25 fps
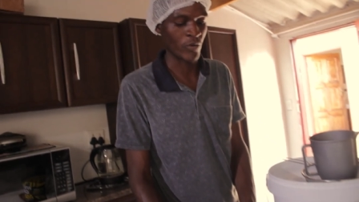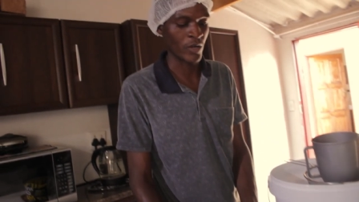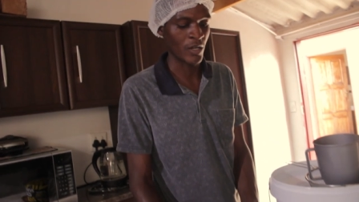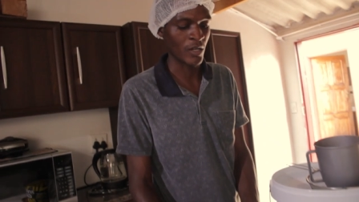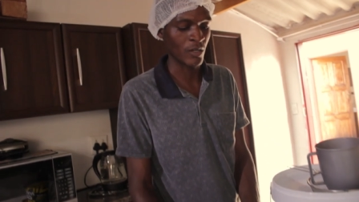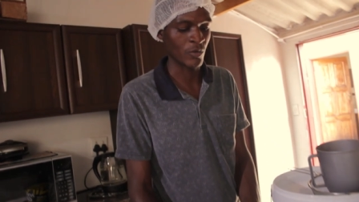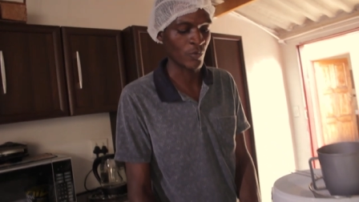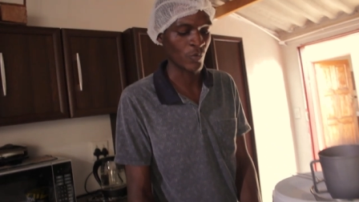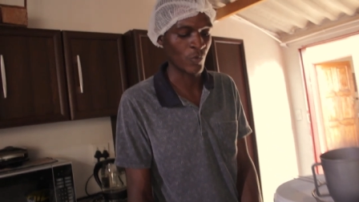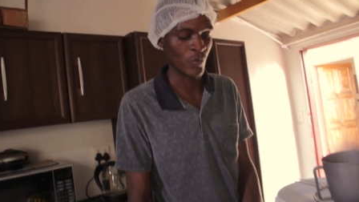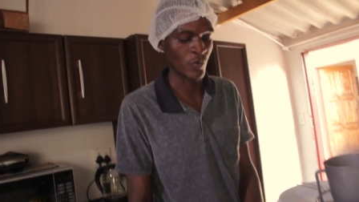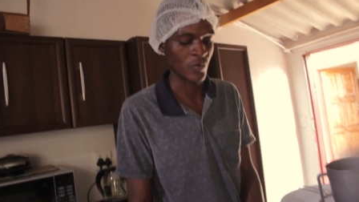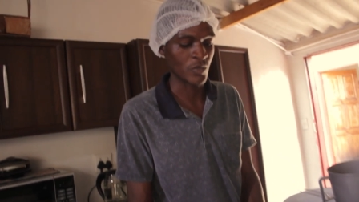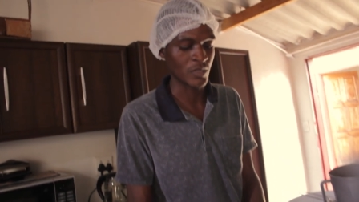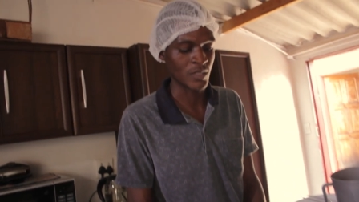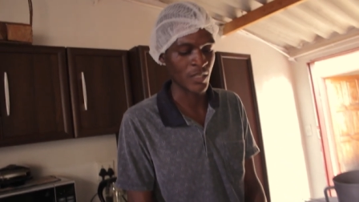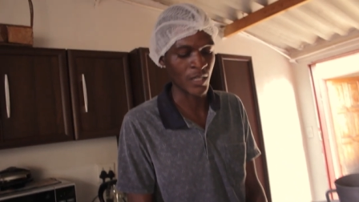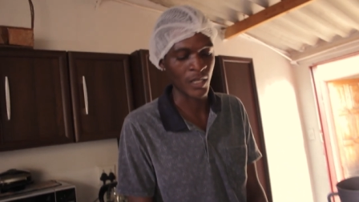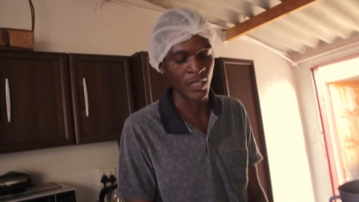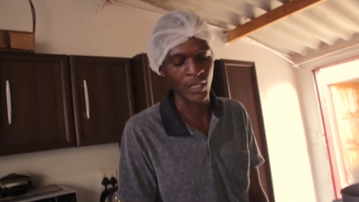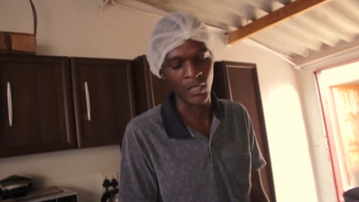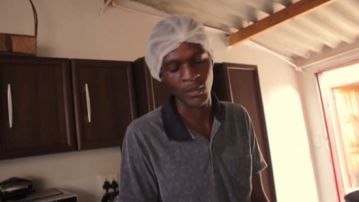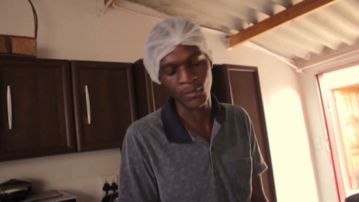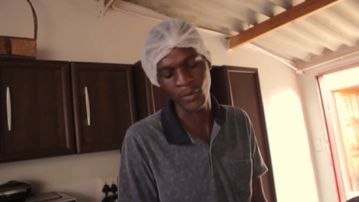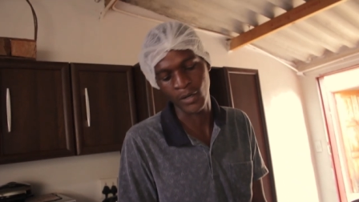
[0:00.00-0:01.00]
boiling water
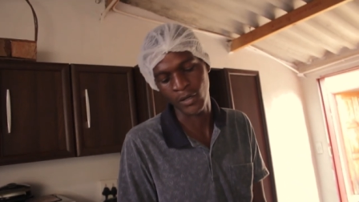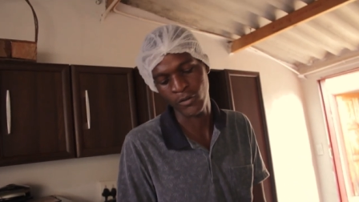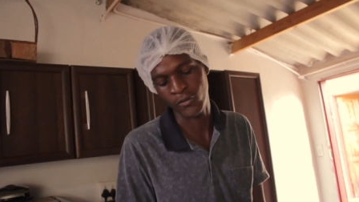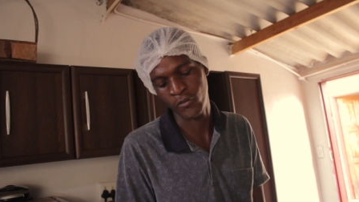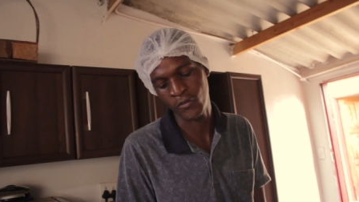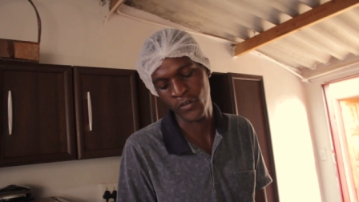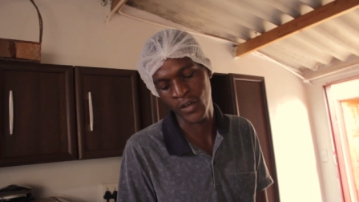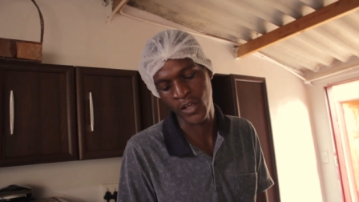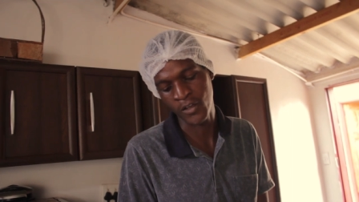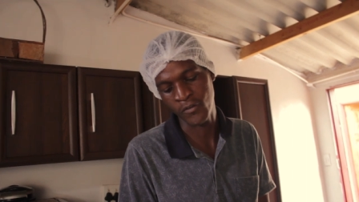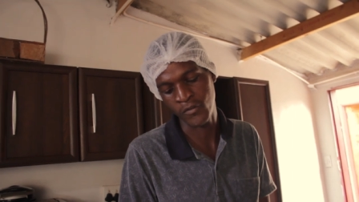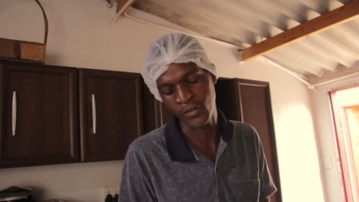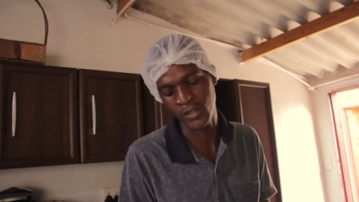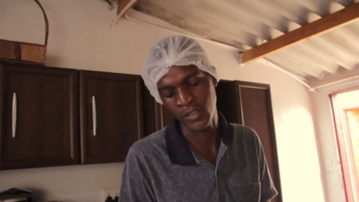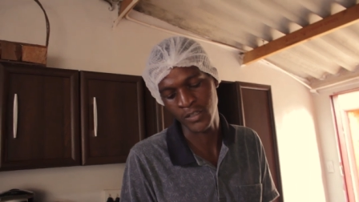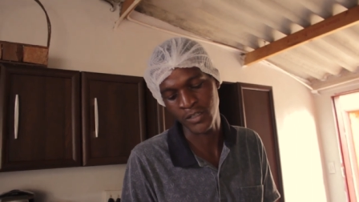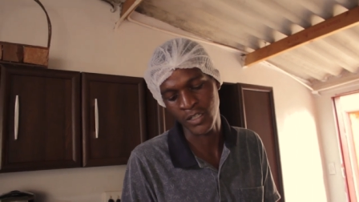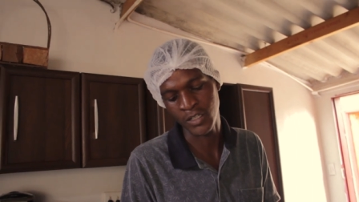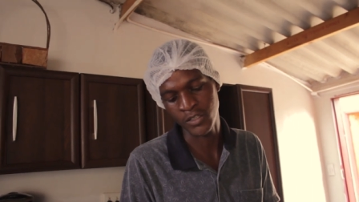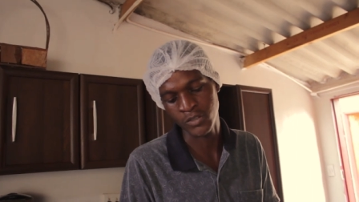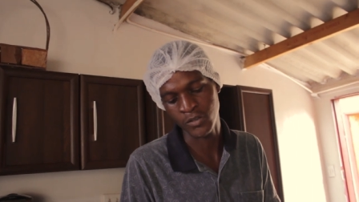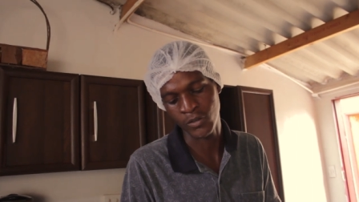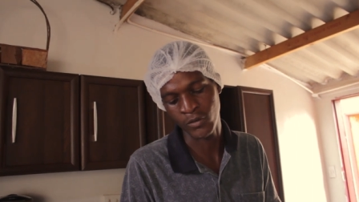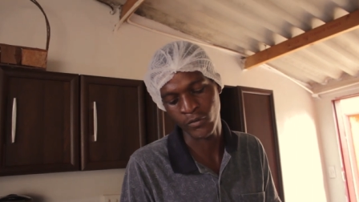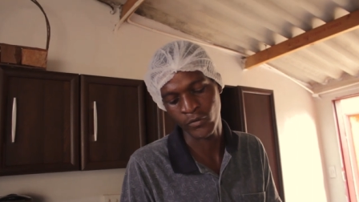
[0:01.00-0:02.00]
and about 5
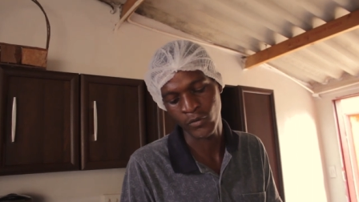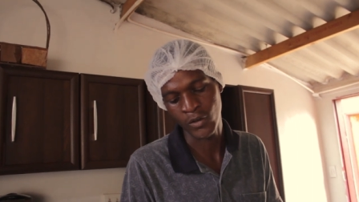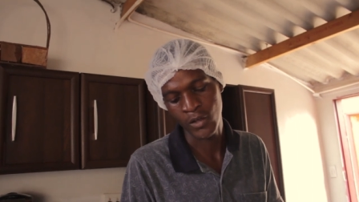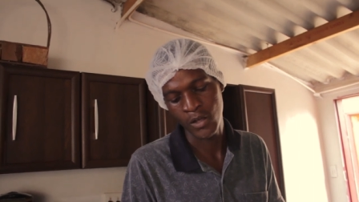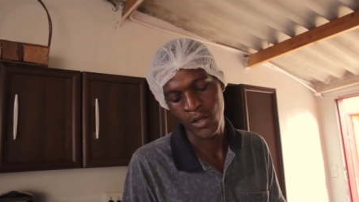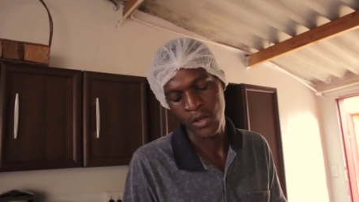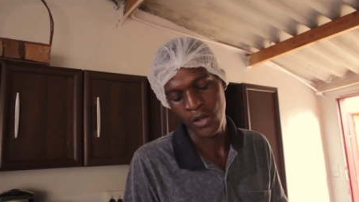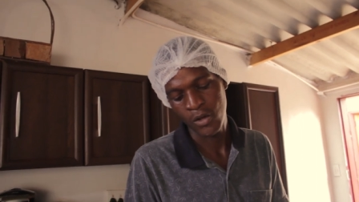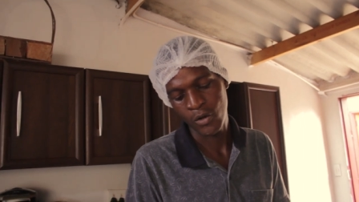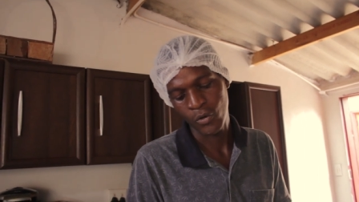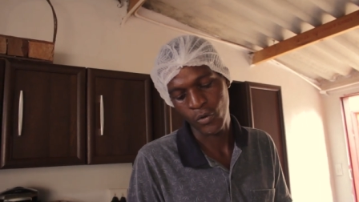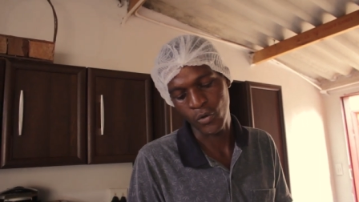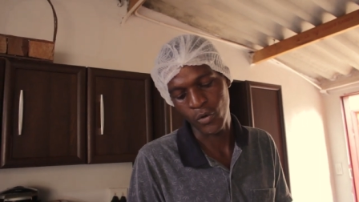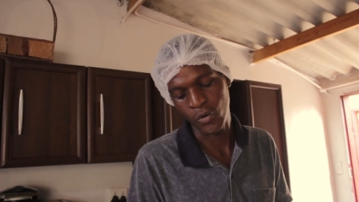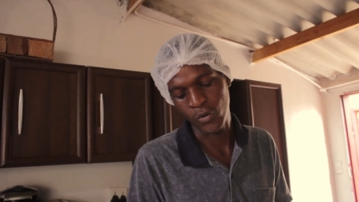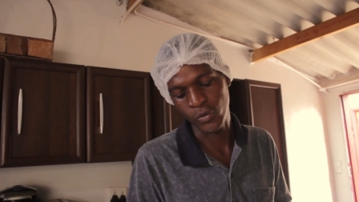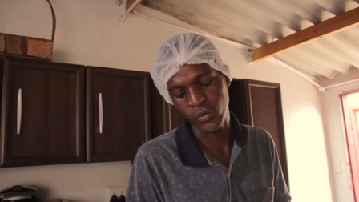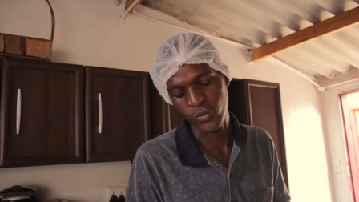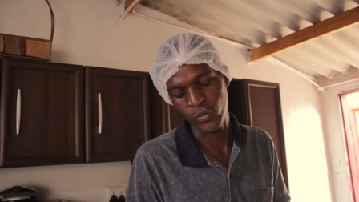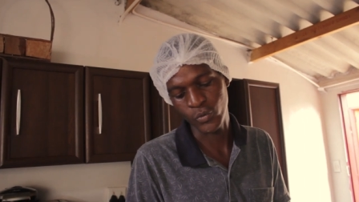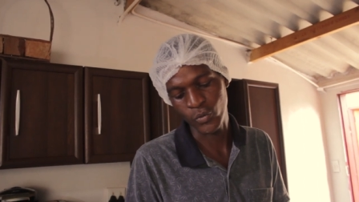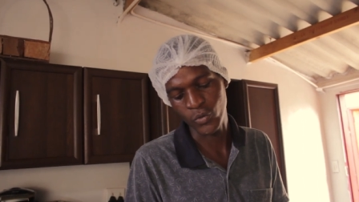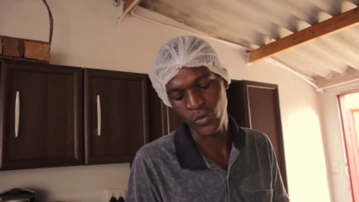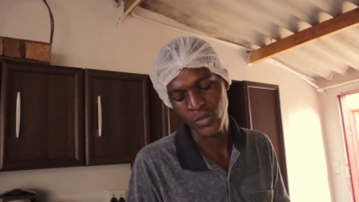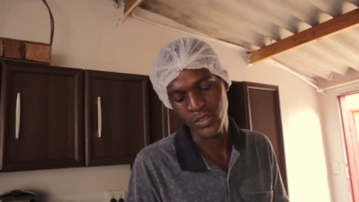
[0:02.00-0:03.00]
liters of
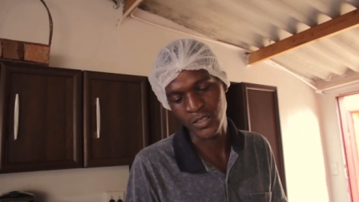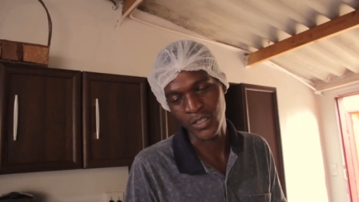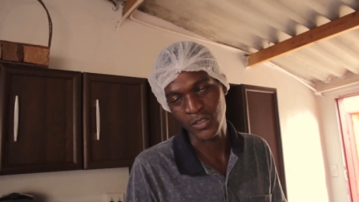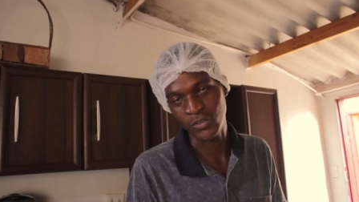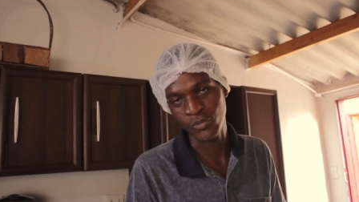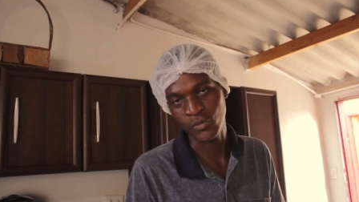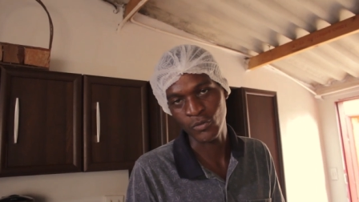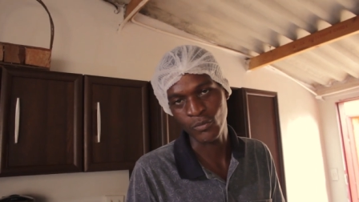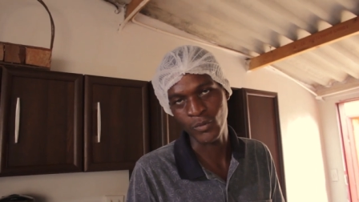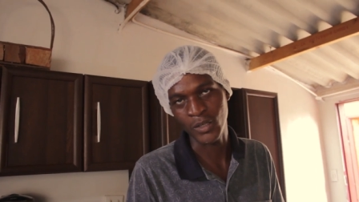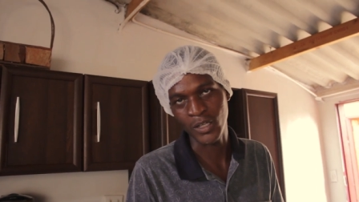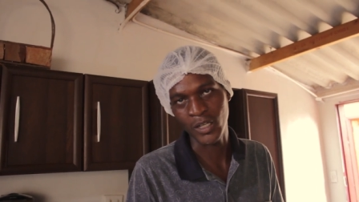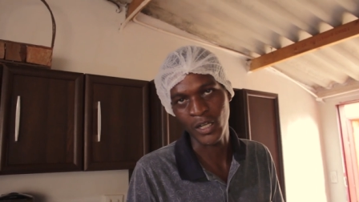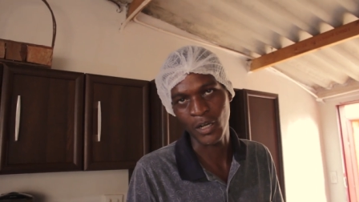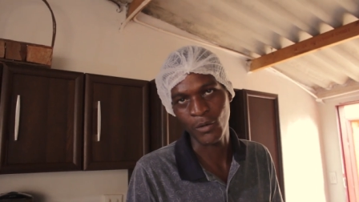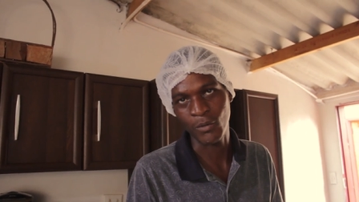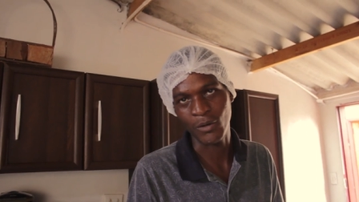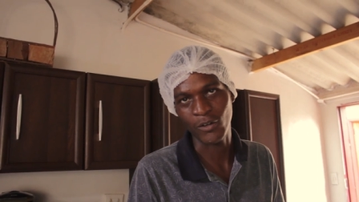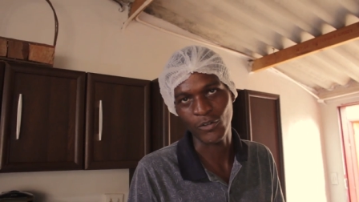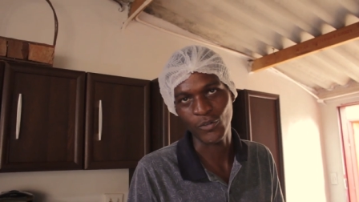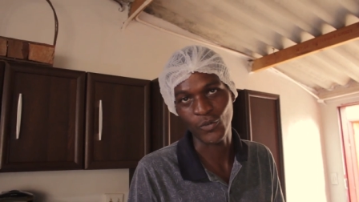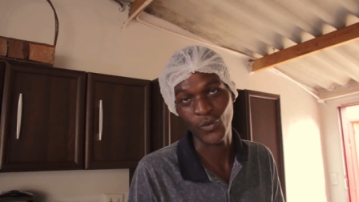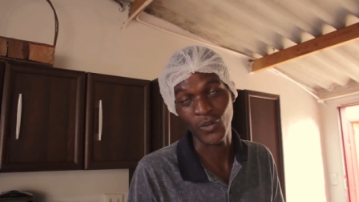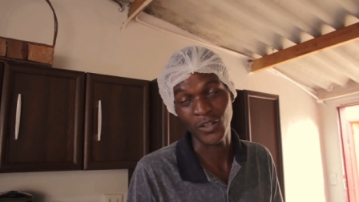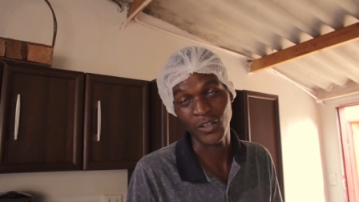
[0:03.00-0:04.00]
cold water to make
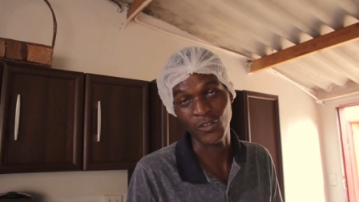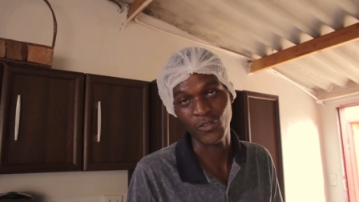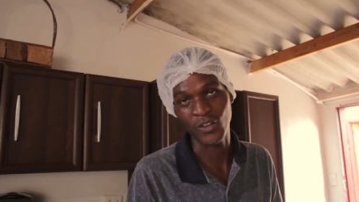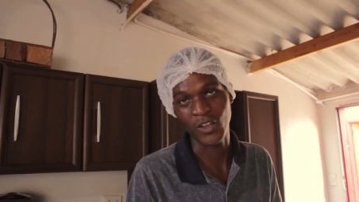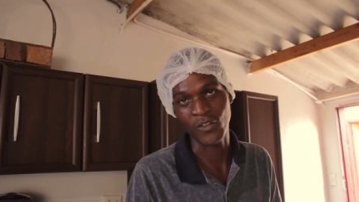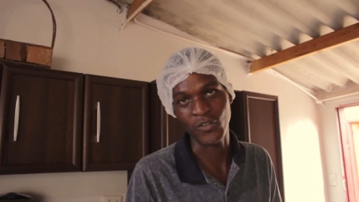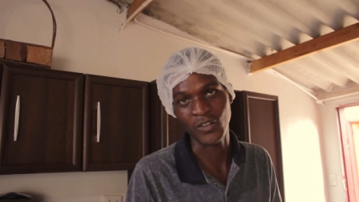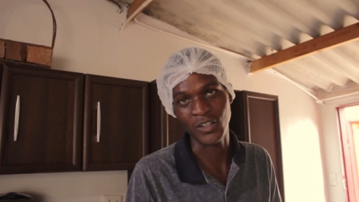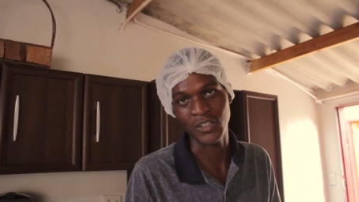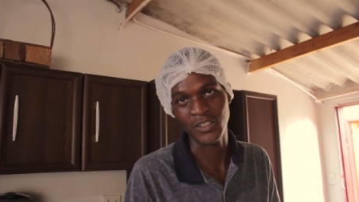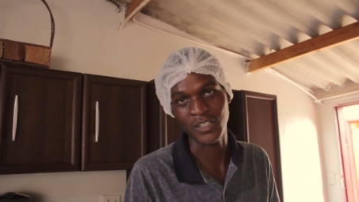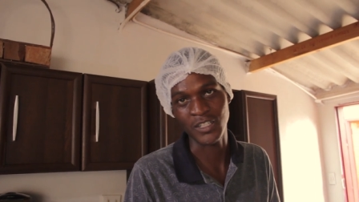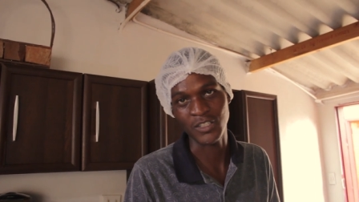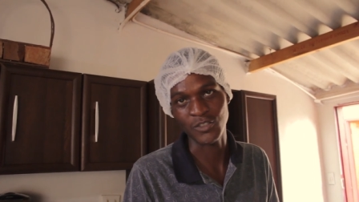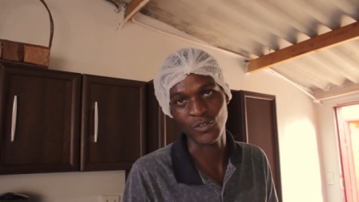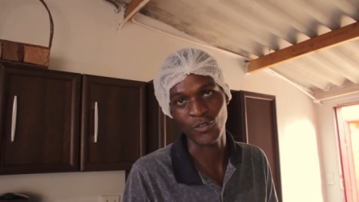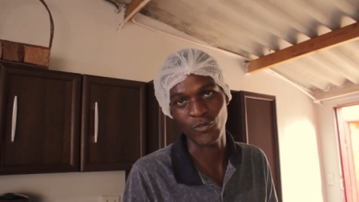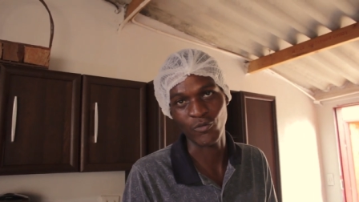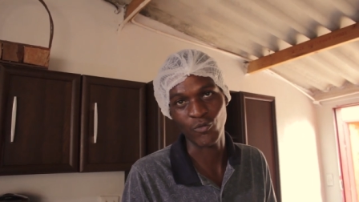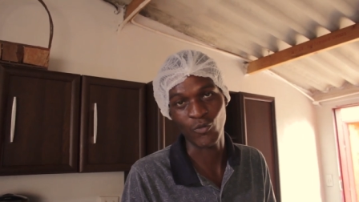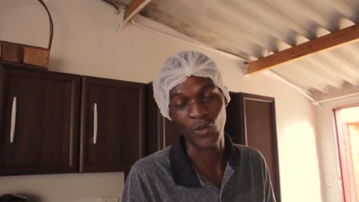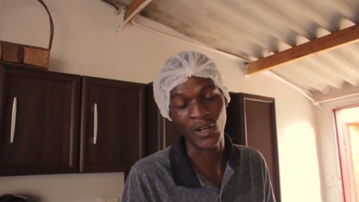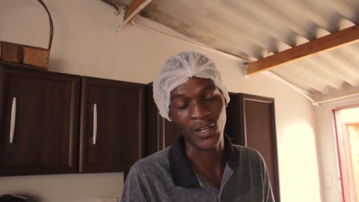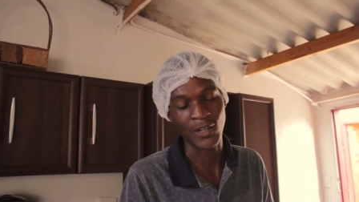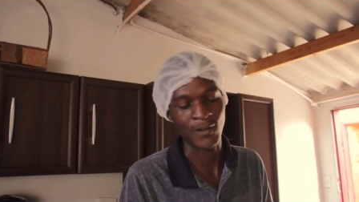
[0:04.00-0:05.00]
about 25 liters
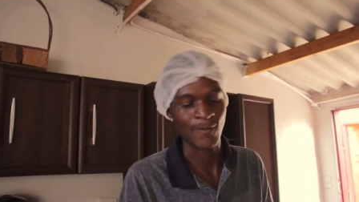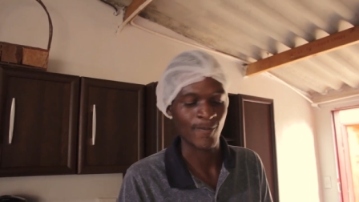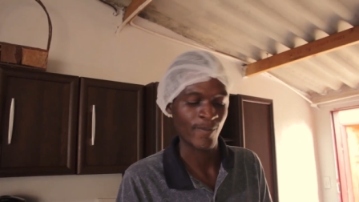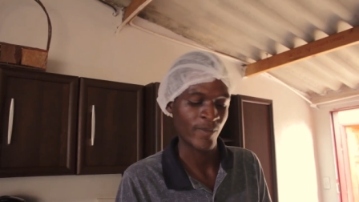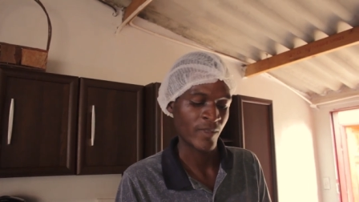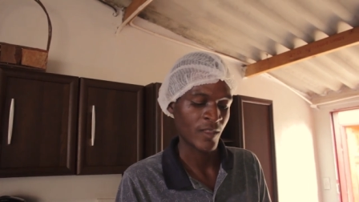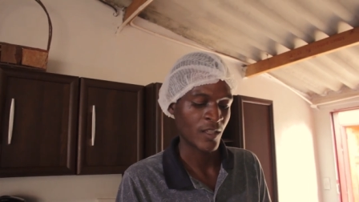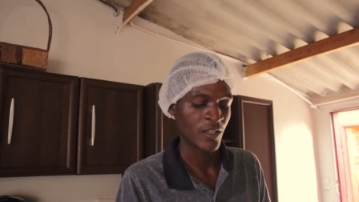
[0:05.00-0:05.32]
of wine.